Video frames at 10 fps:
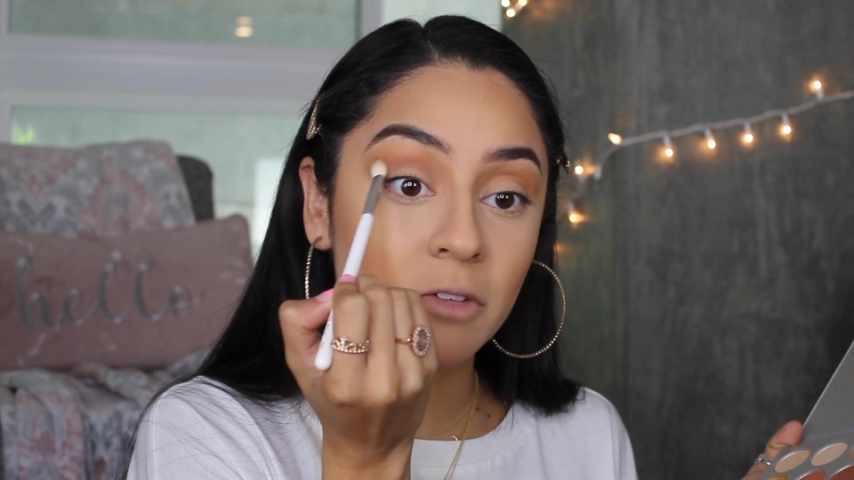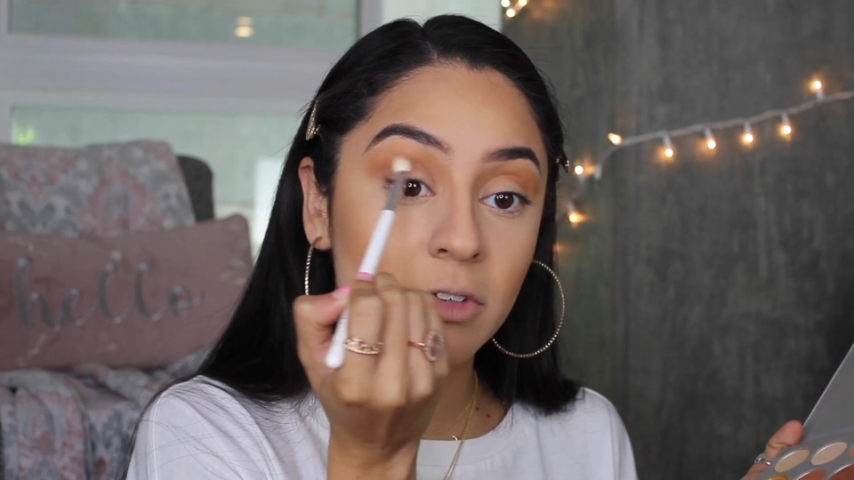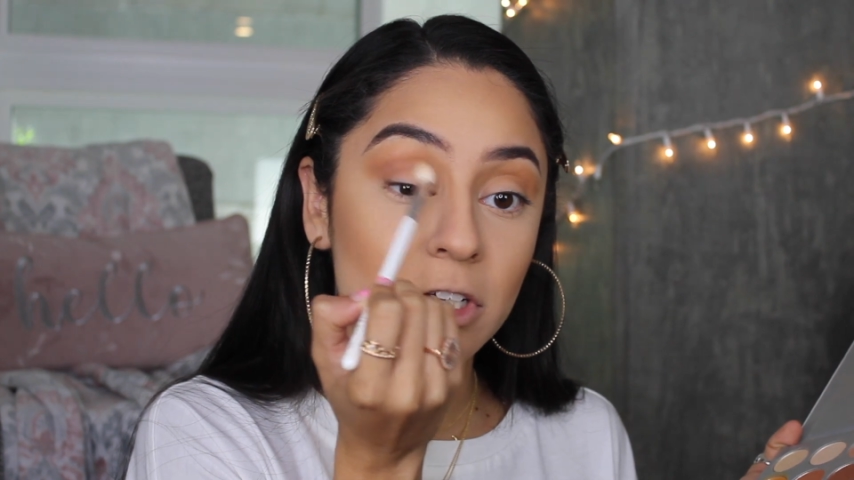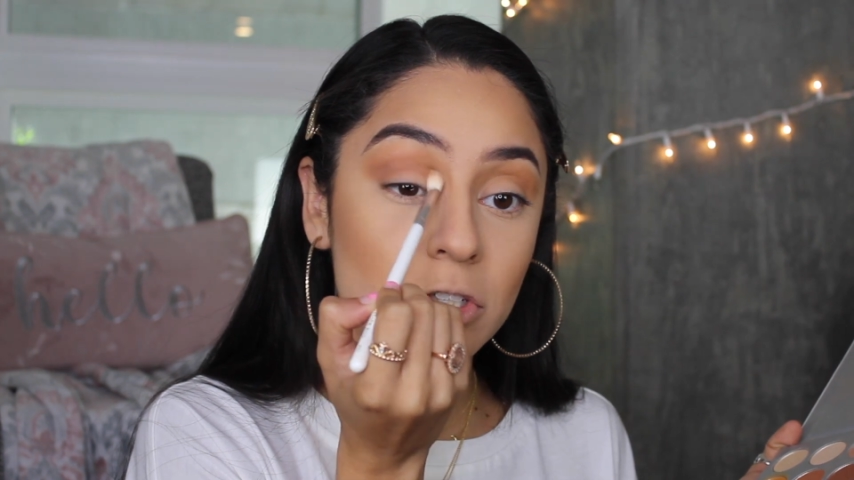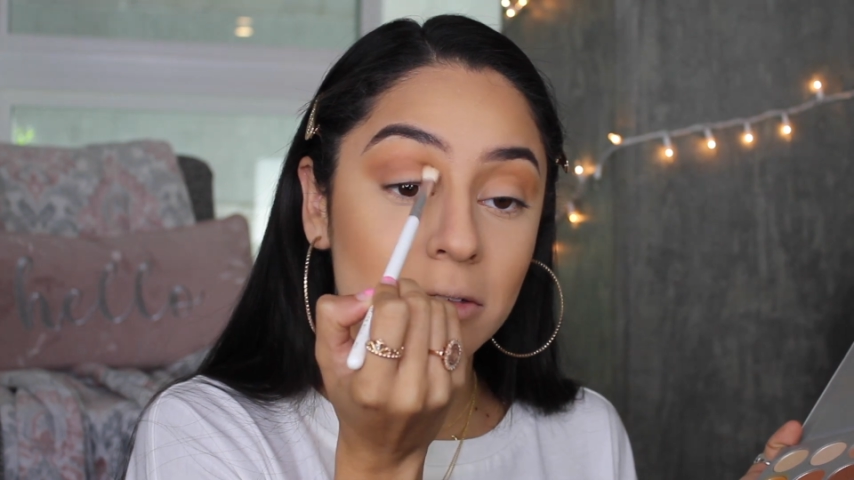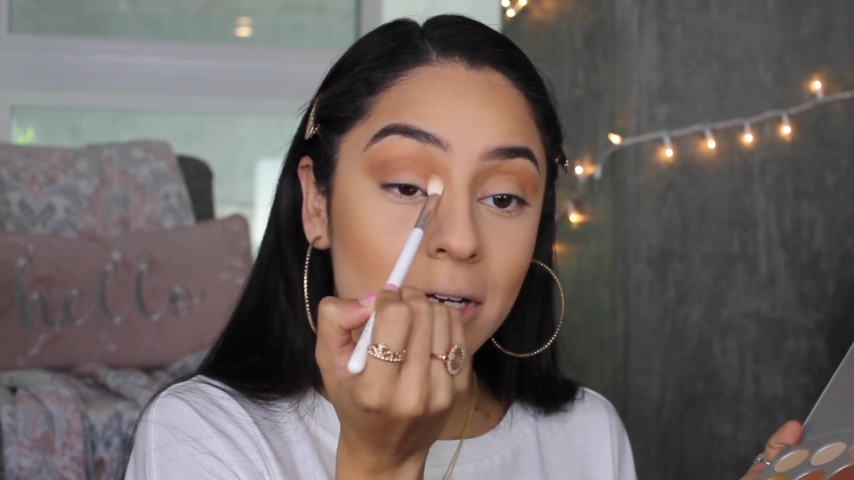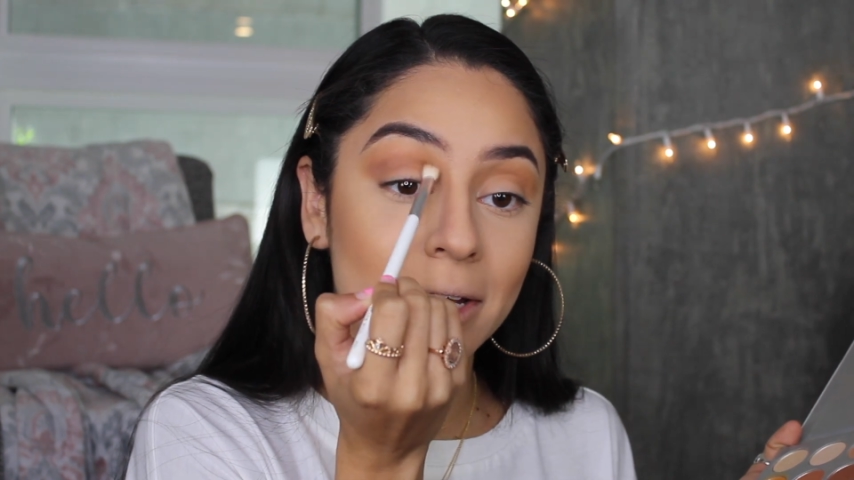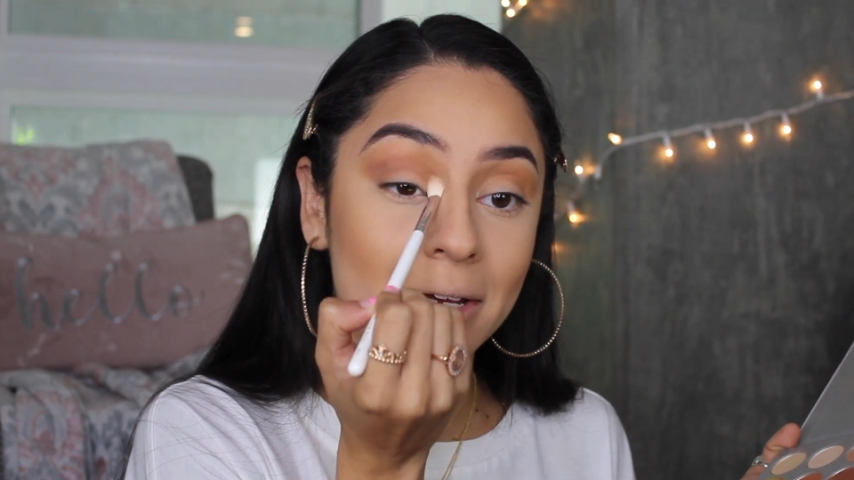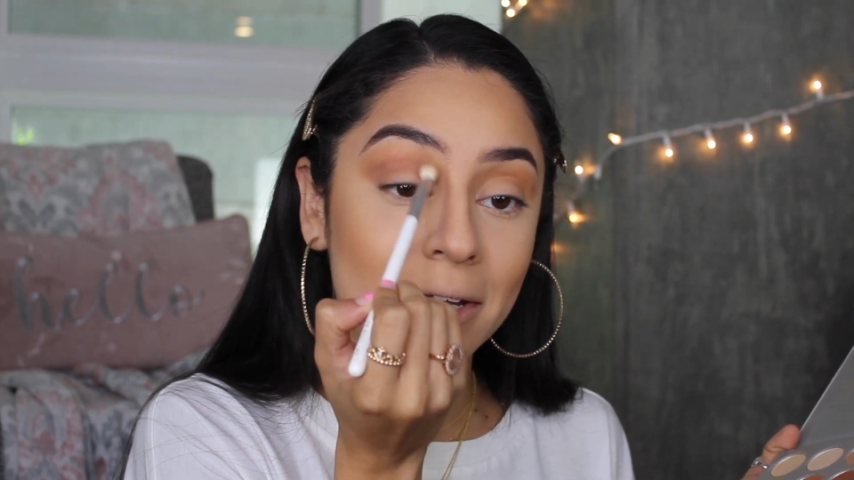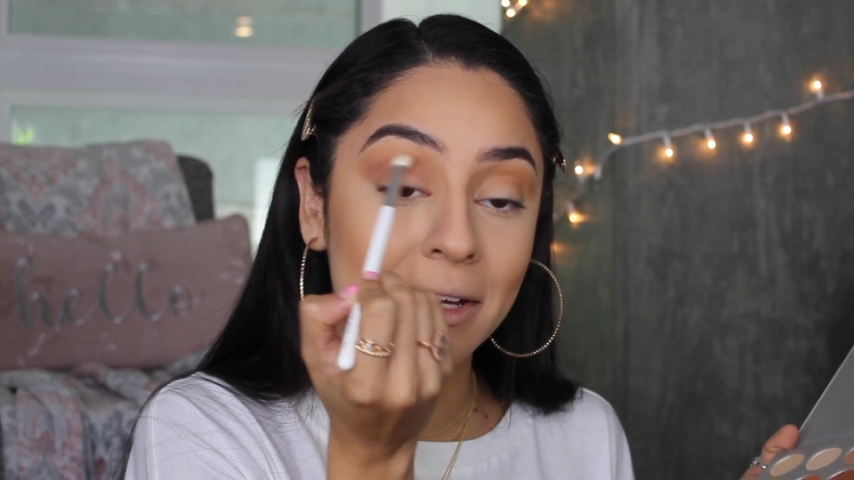definition.
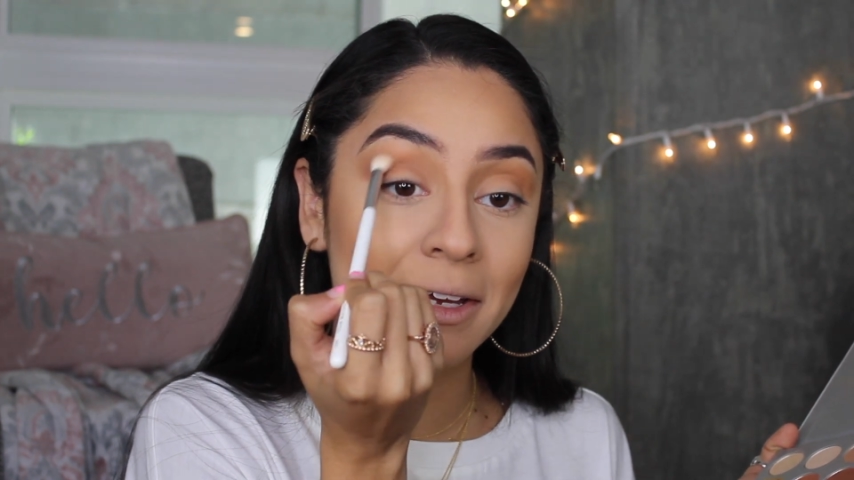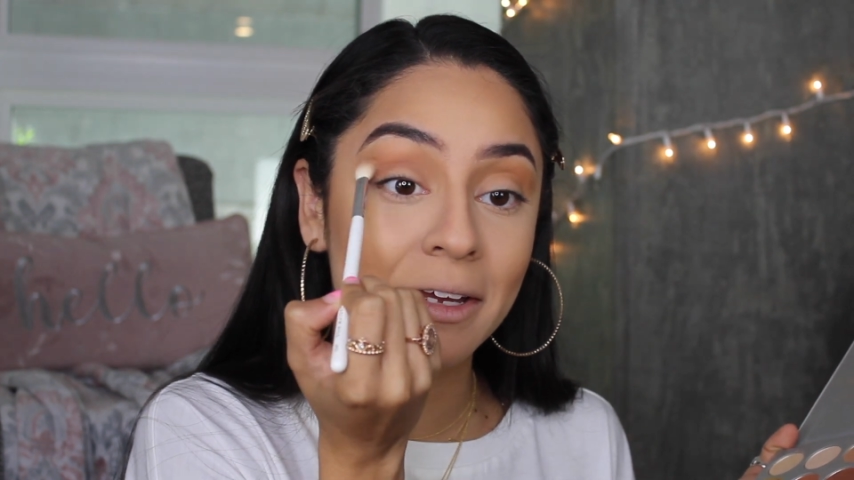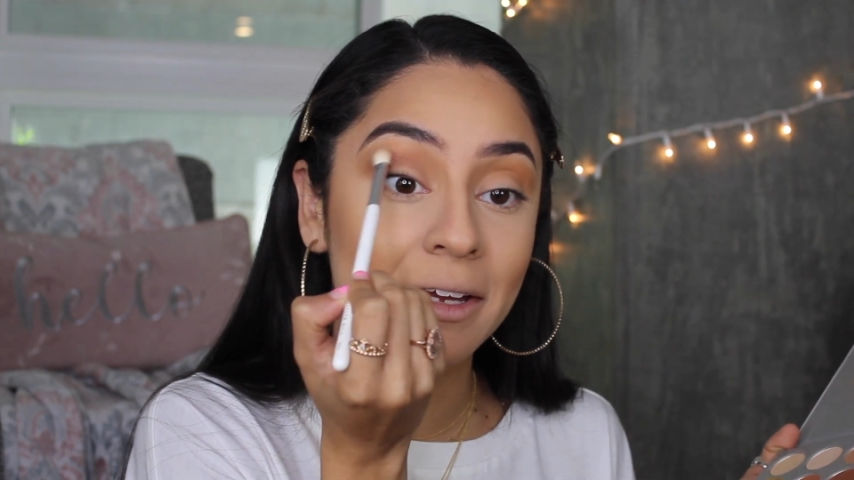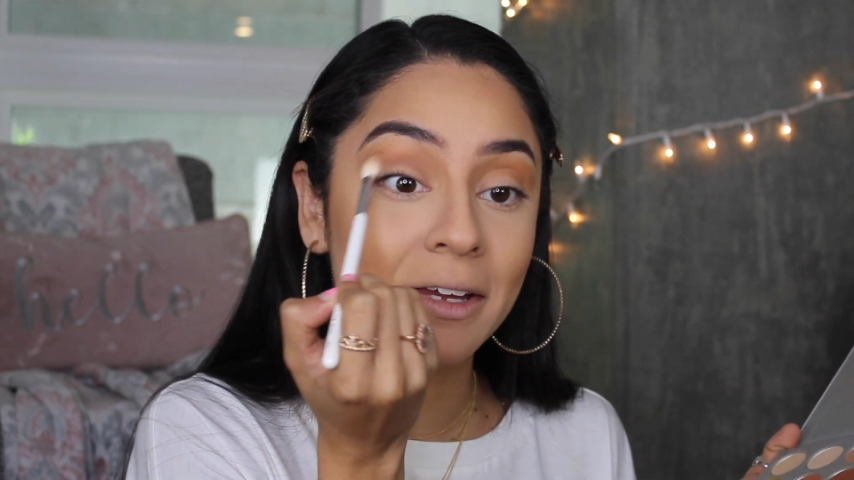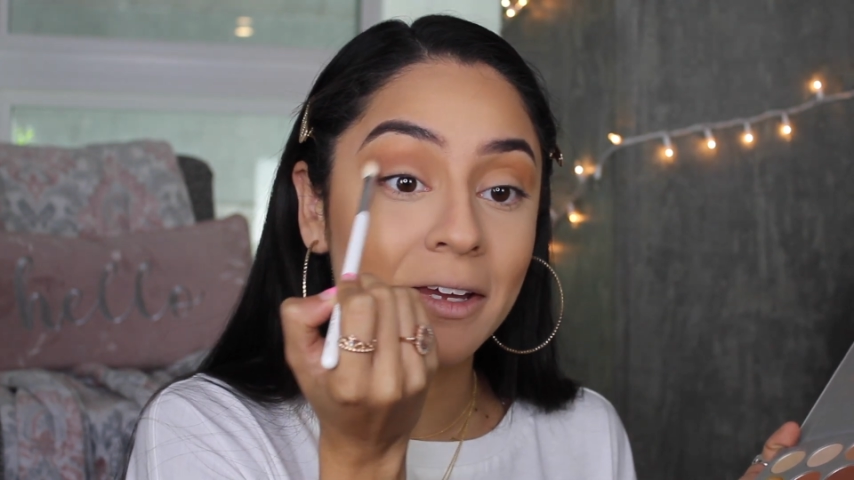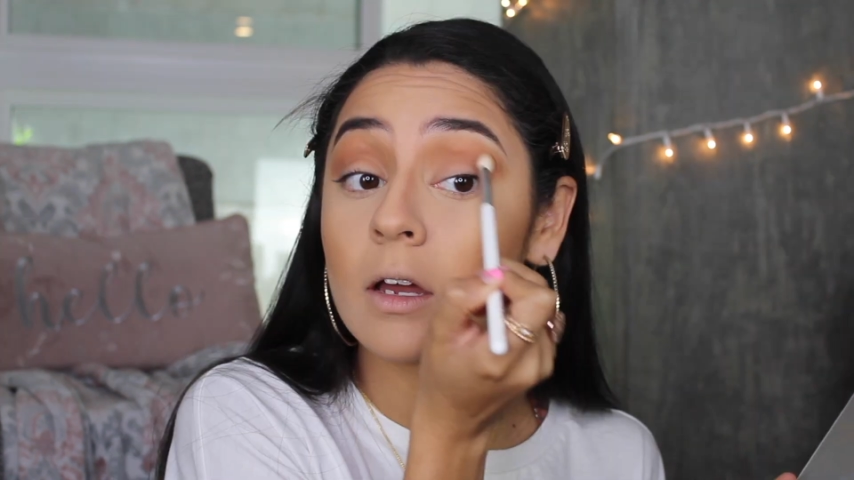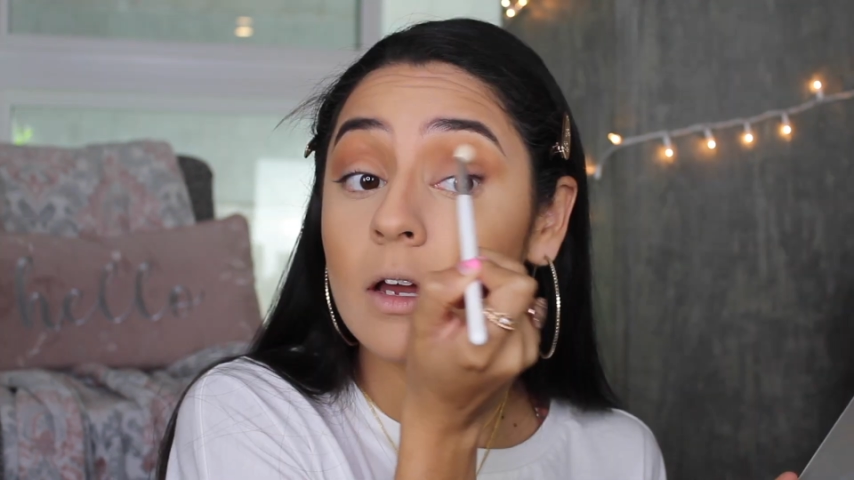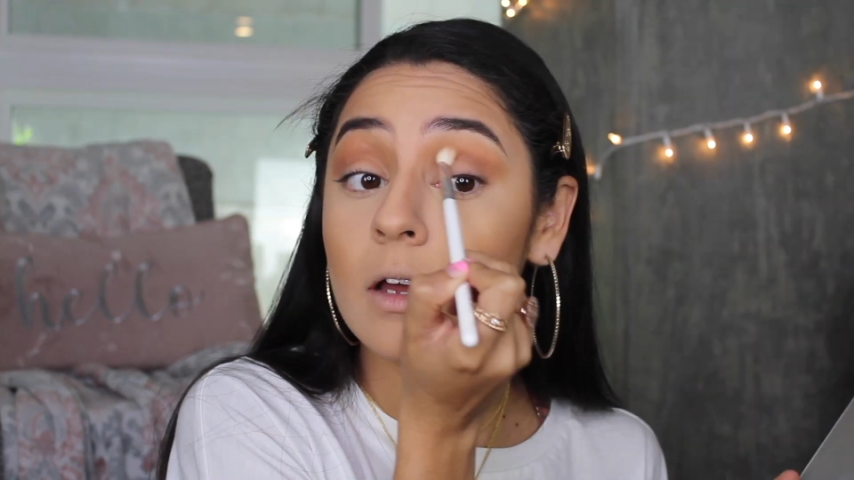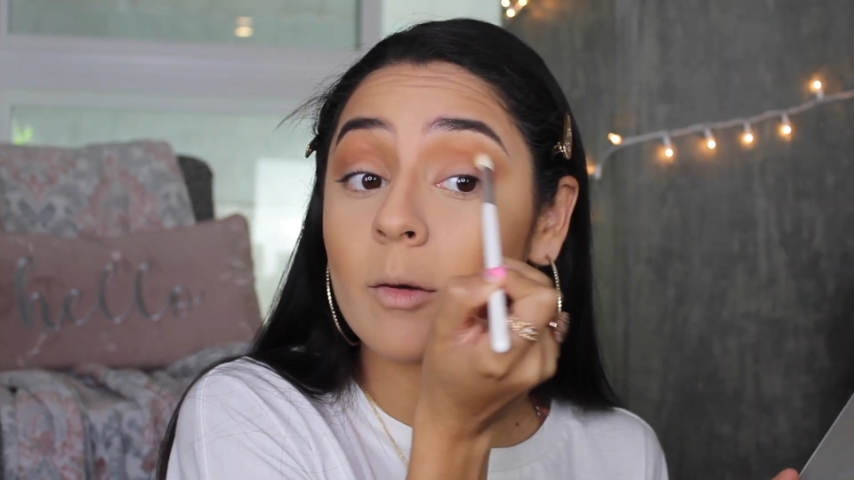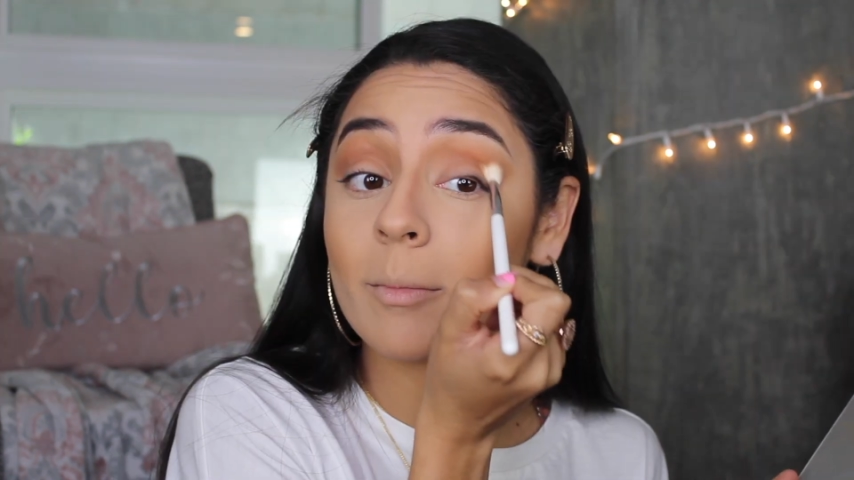
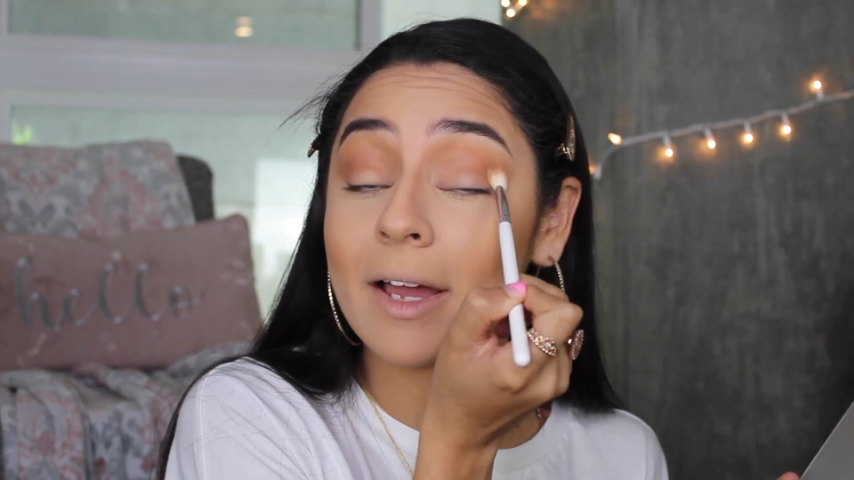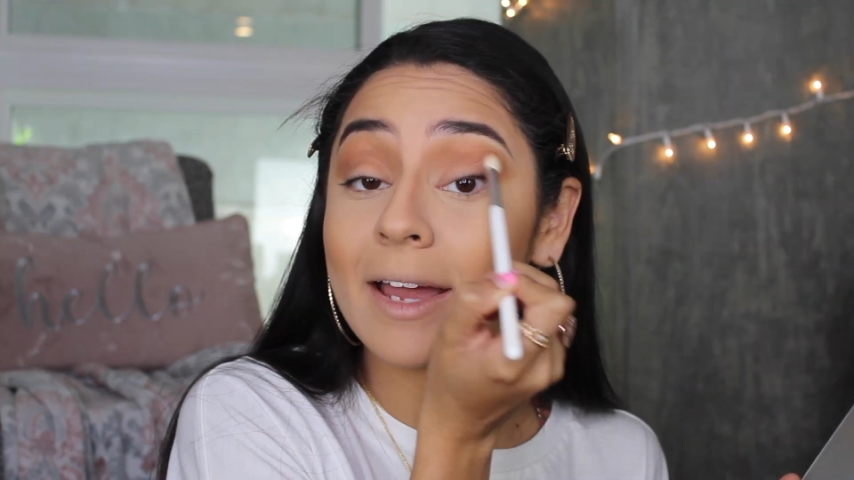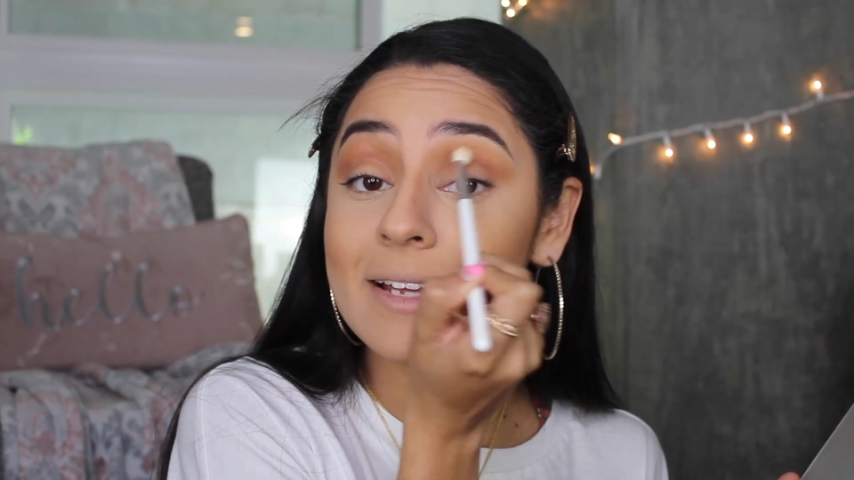My